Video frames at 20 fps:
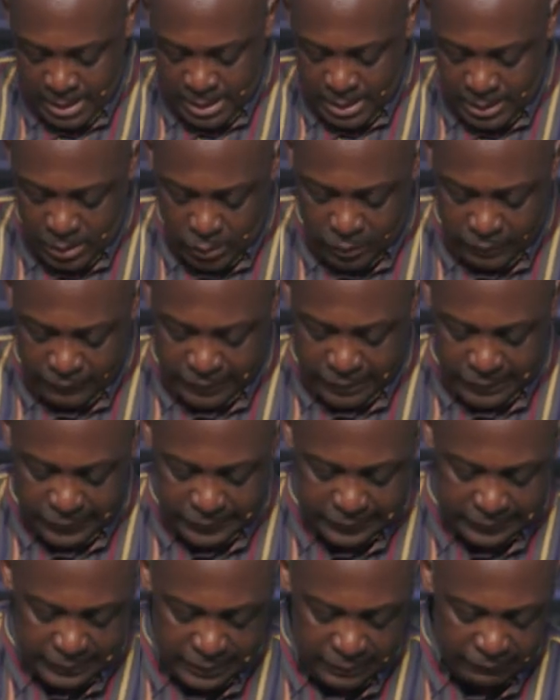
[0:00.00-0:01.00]
go to
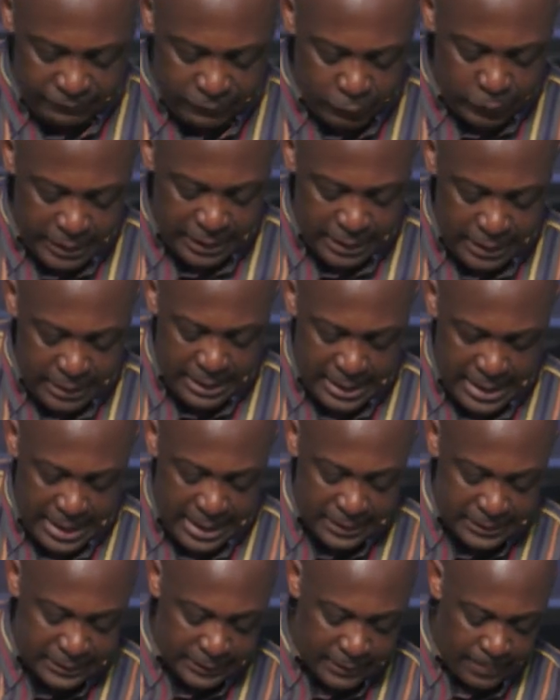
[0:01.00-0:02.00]
verse
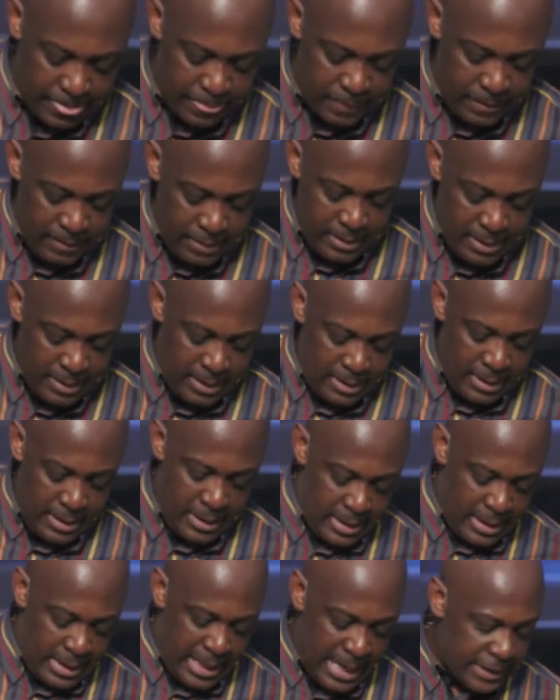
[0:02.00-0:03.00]
forty-eight.
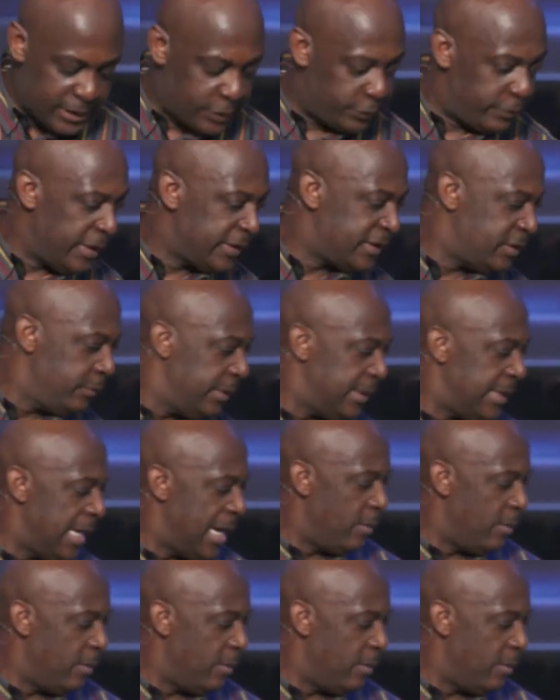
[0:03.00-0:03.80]
I had to wrestle with that